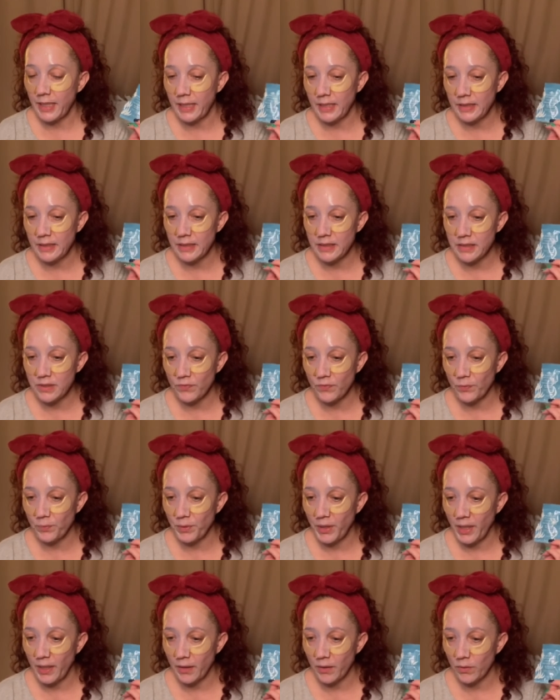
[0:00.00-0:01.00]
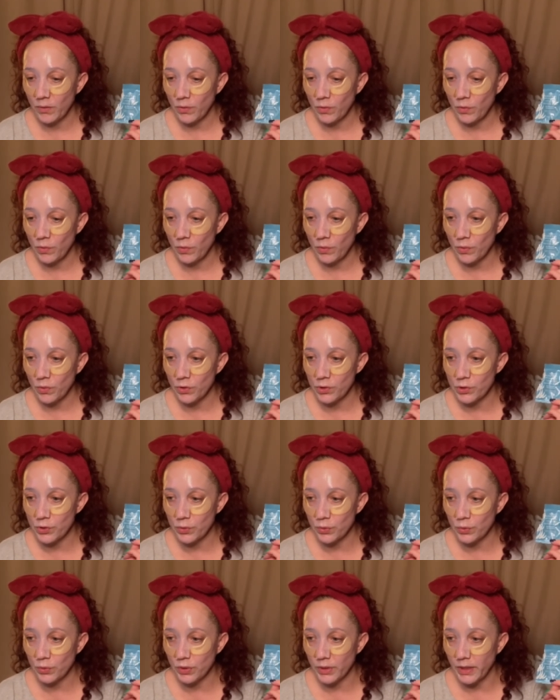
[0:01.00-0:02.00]
get this from Carol or
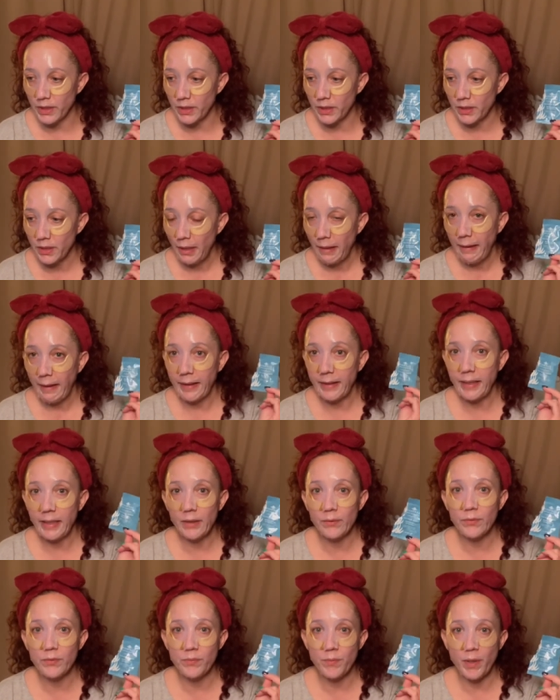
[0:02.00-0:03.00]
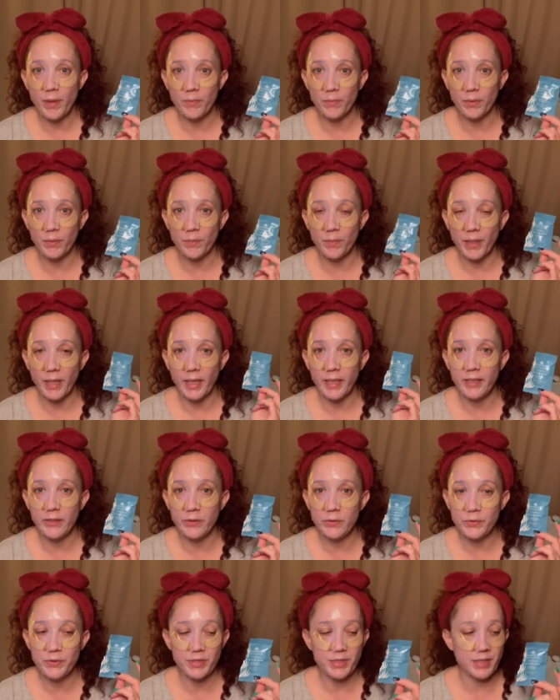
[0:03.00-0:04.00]
Julie? I can't remember, but I
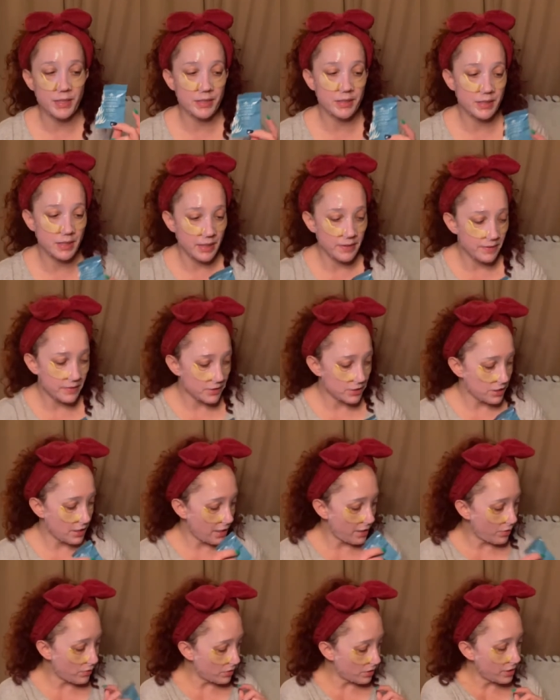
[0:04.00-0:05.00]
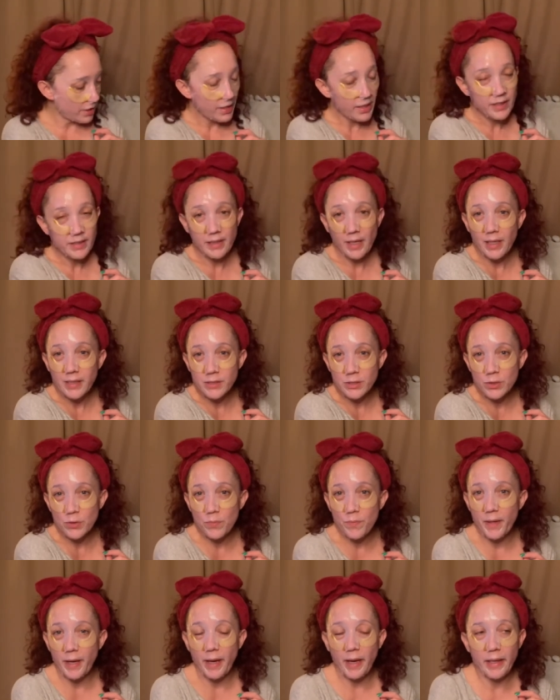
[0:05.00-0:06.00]
used this in the shower. Not too
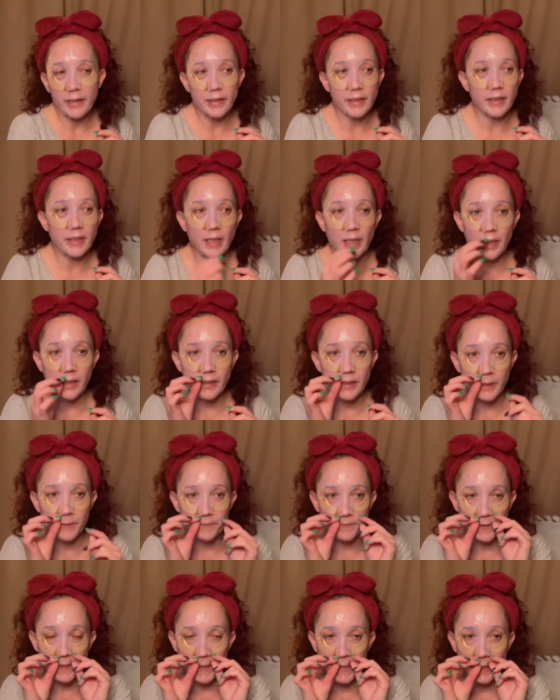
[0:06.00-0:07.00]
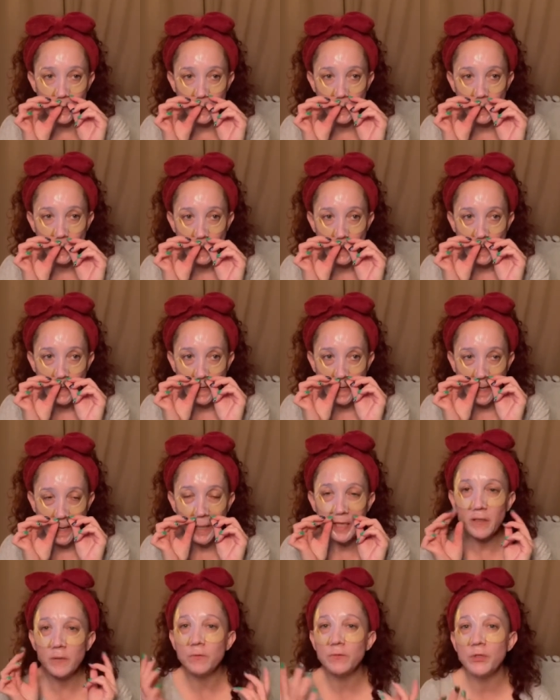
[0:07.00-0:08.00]
bad. It kind of like, I
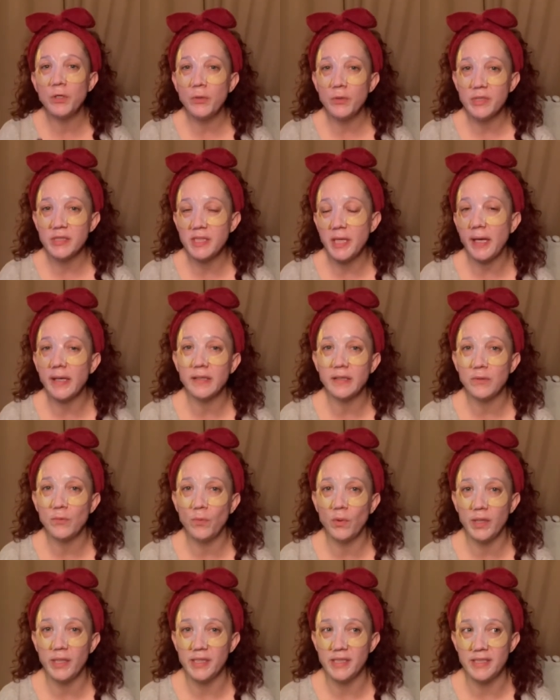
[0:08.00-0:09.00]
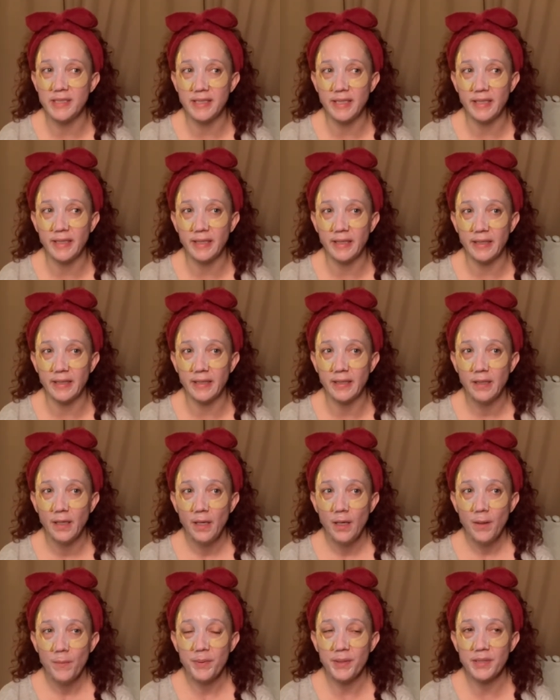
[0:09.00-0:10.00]
don't know exactly what it did
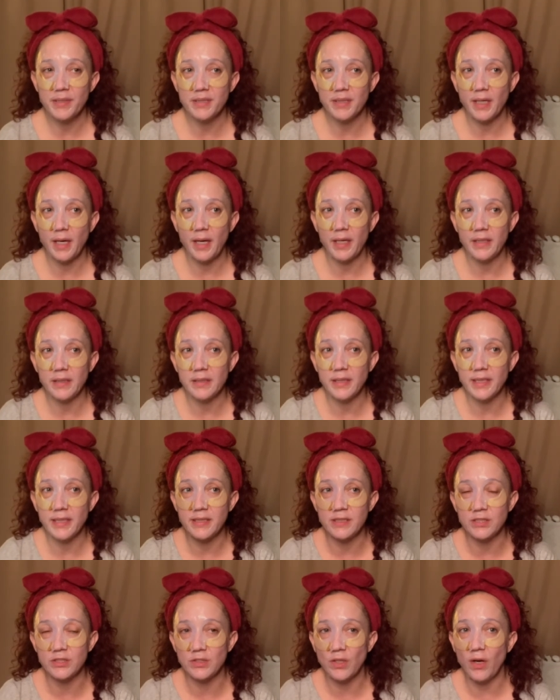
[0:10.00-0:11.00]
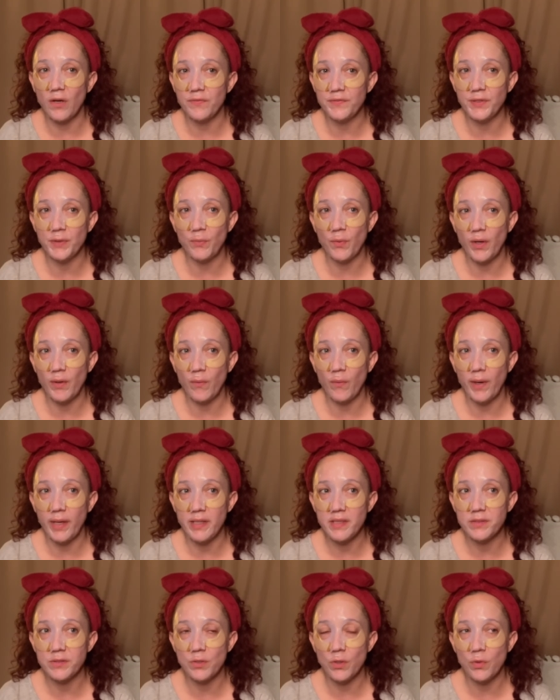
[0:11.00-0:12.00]
because it kind of like dissolved and went away
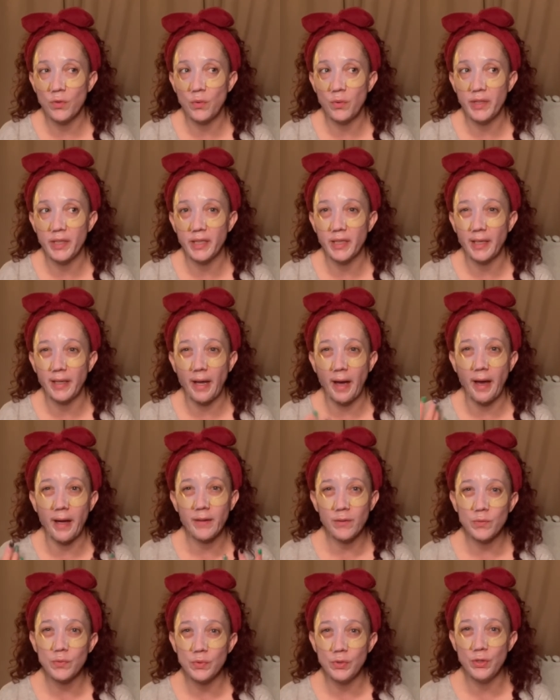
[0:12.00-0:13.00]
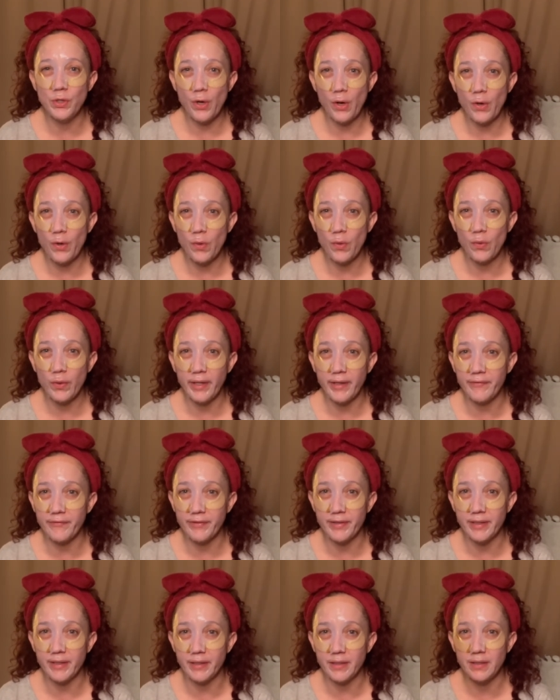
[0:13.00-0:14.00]
so quick. And I don't know if
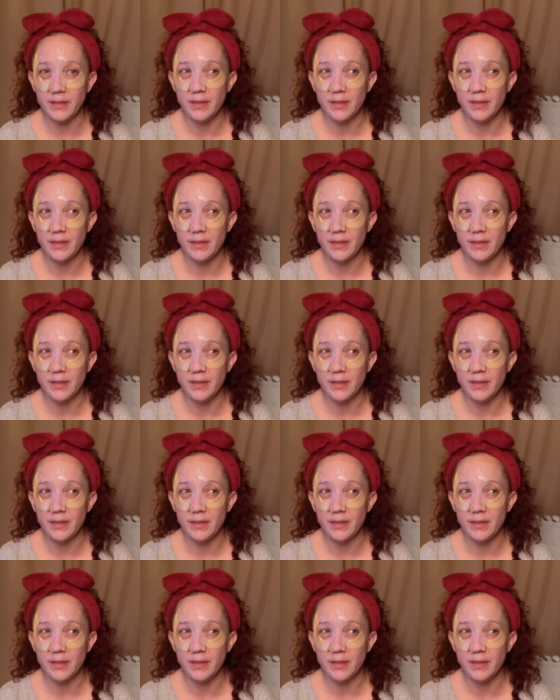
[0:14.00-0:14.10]
it